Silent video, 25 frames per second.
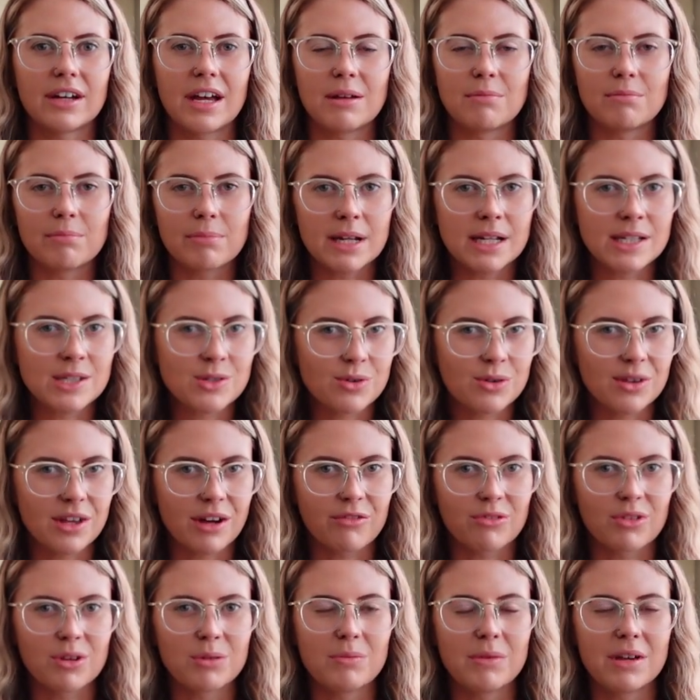and beans with
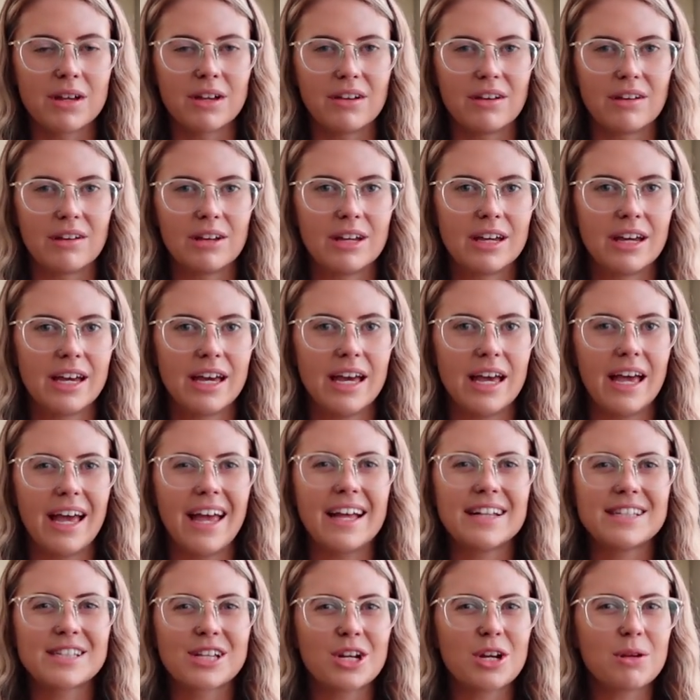every meal,
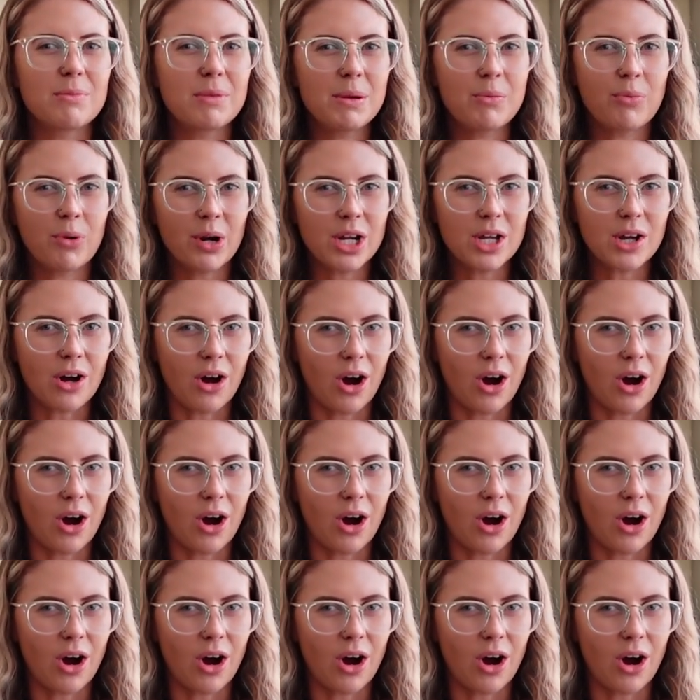it's going to be pretty